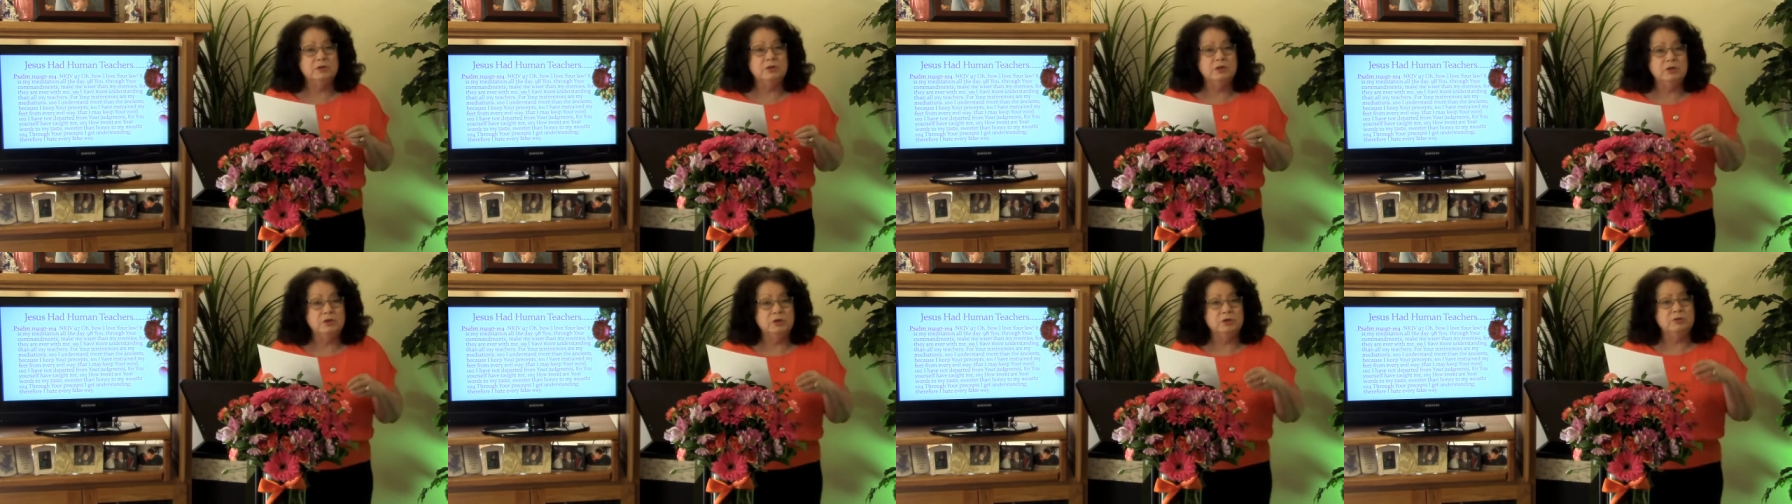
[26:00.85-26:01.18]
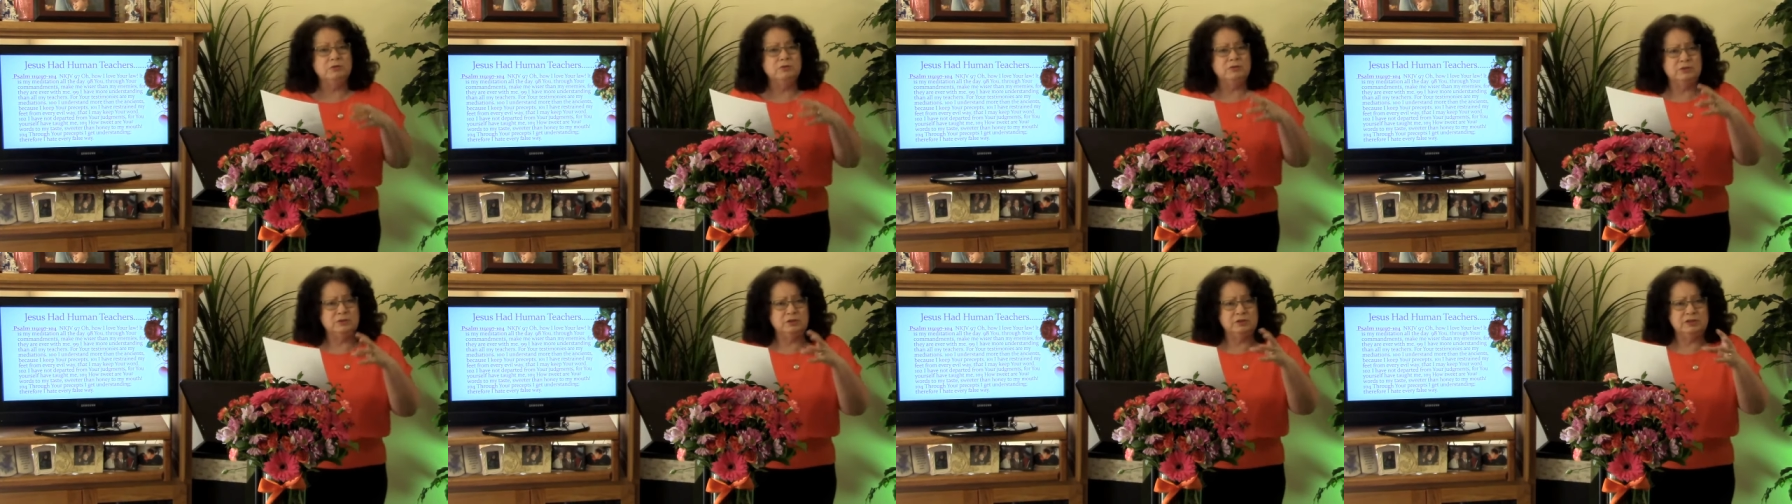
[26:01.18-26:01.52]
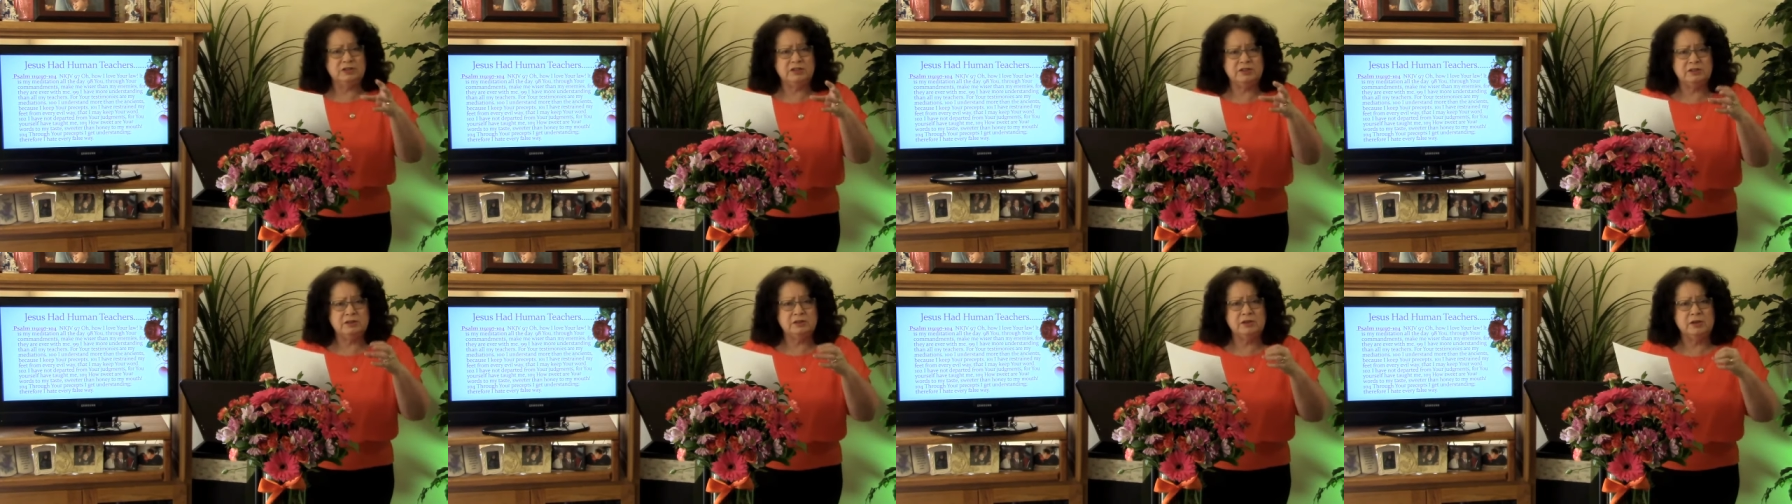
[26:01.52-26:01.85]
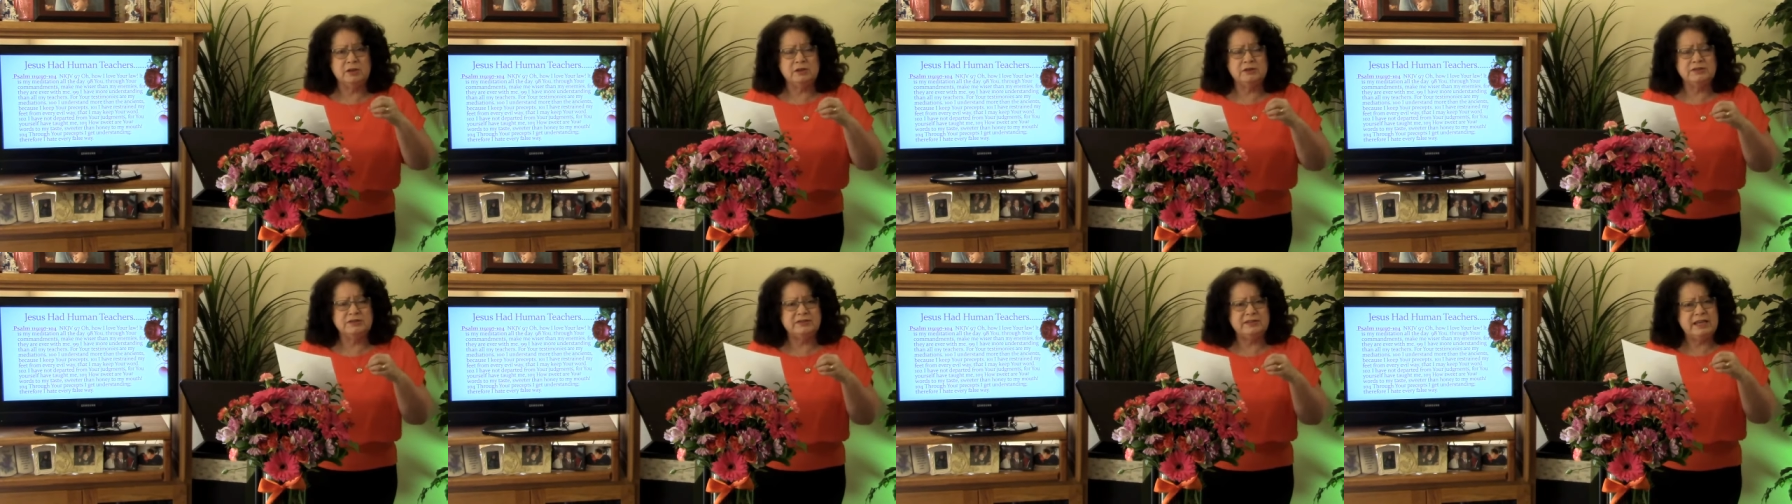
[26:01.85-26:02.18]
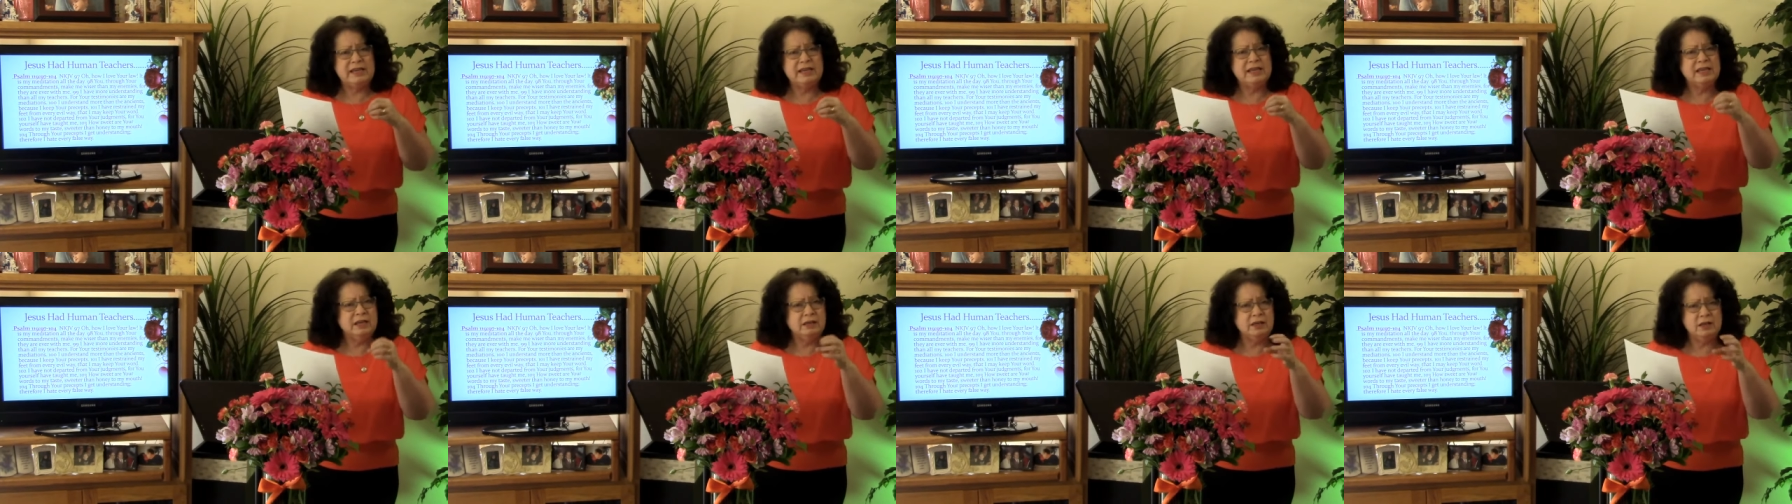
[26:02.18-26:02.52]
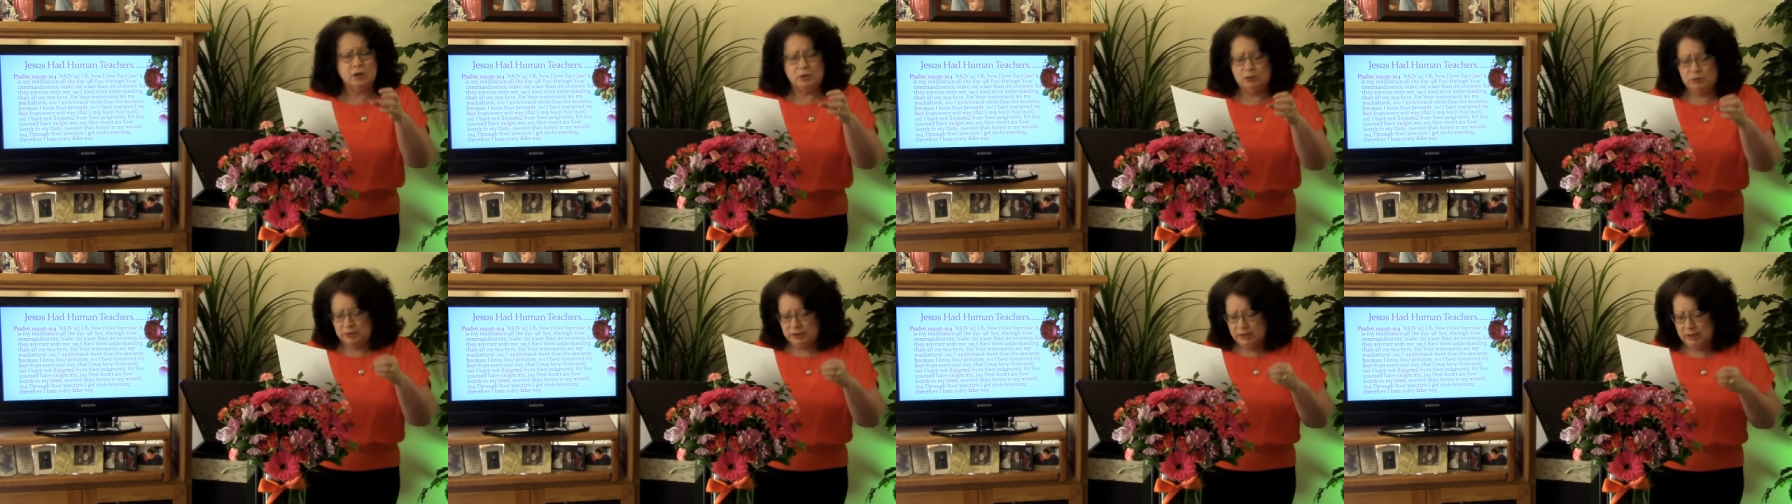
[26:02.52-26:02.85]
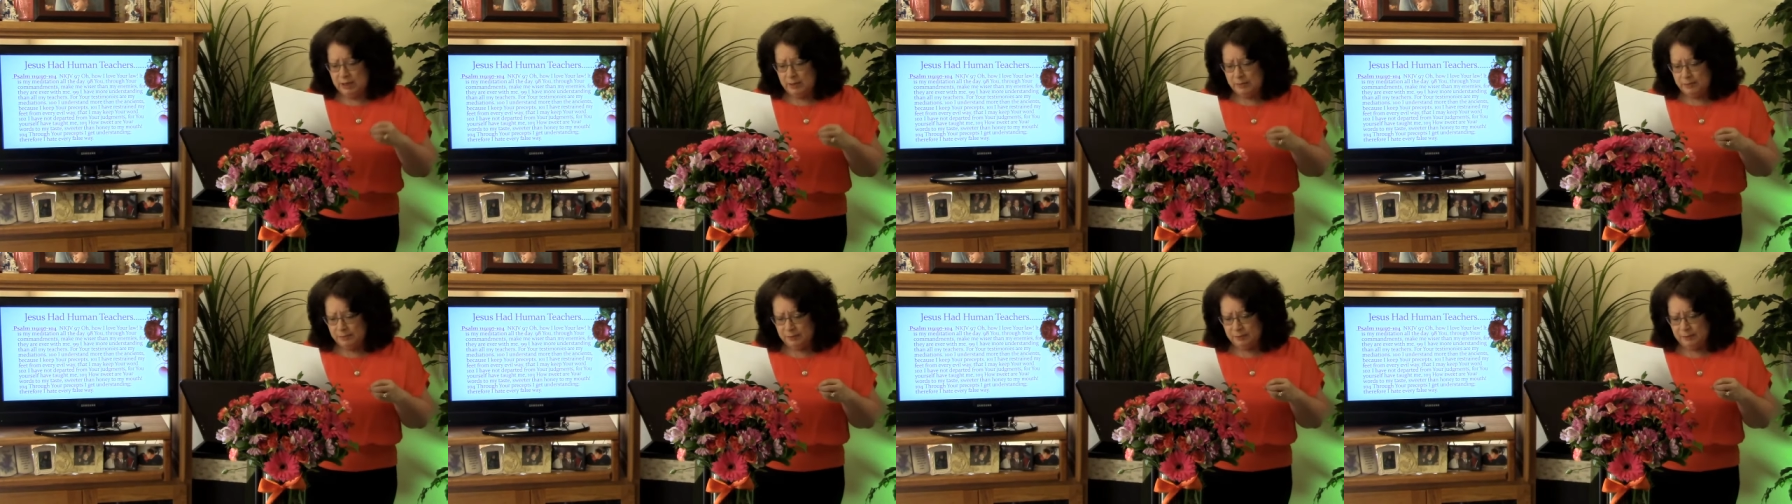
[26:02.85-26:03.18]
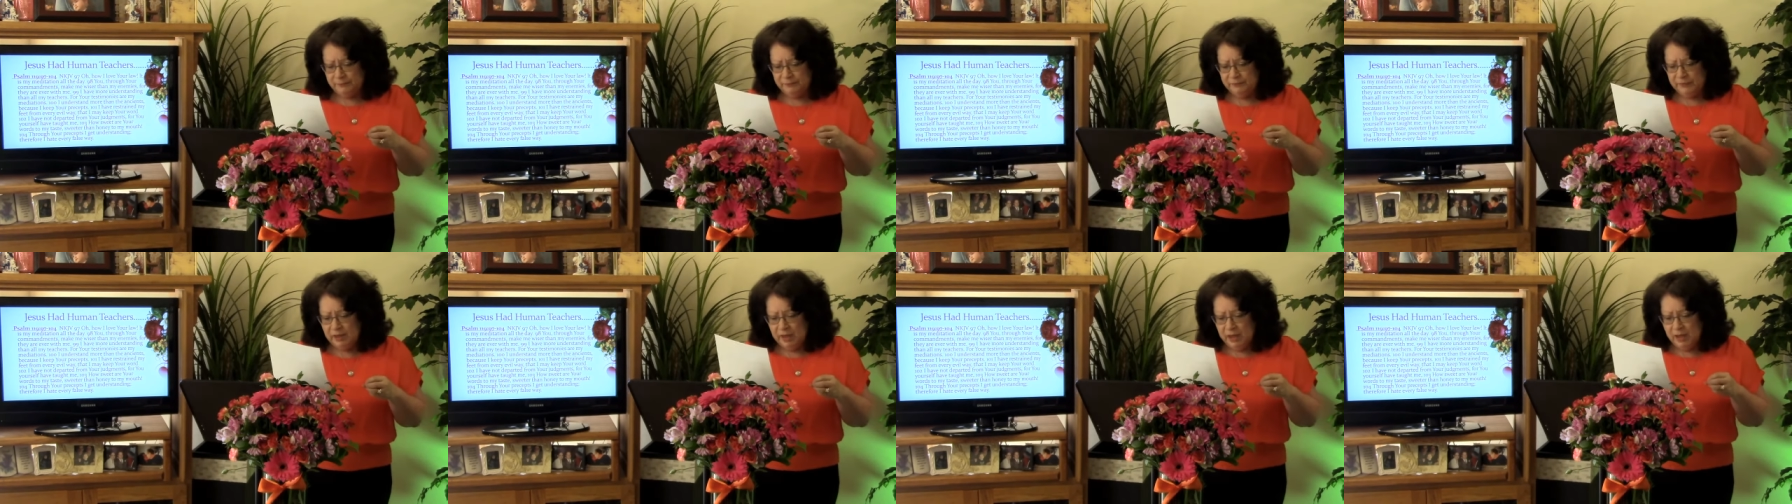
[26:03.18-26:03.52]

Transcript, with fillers: to uh, seek and go deeper.